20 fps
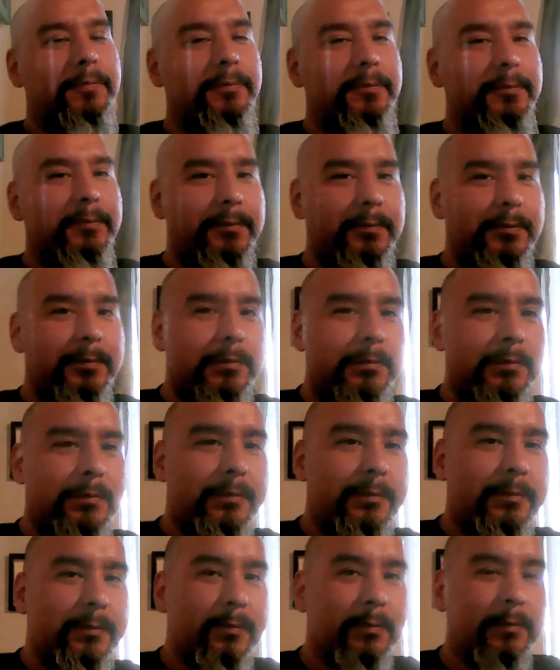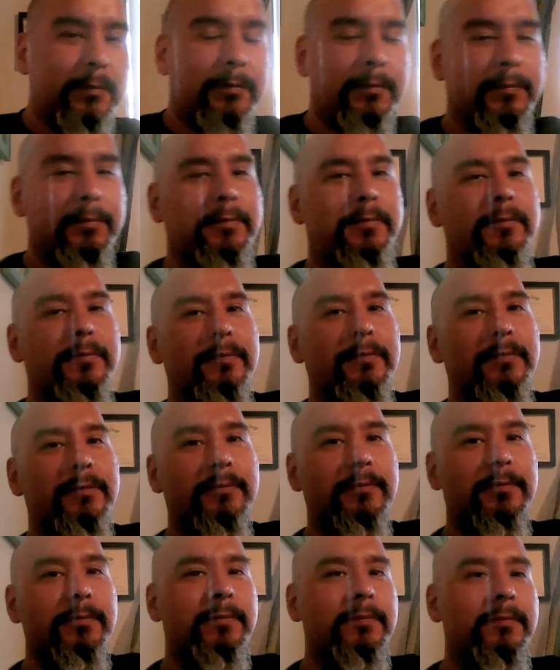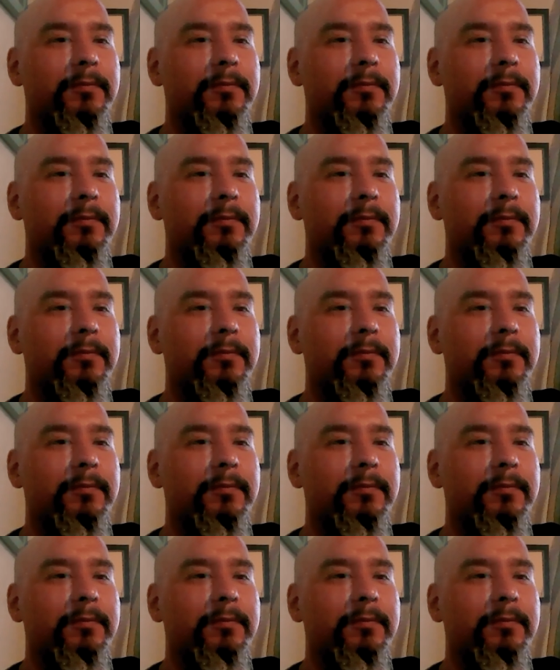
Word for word: but it's it's the uh, the information,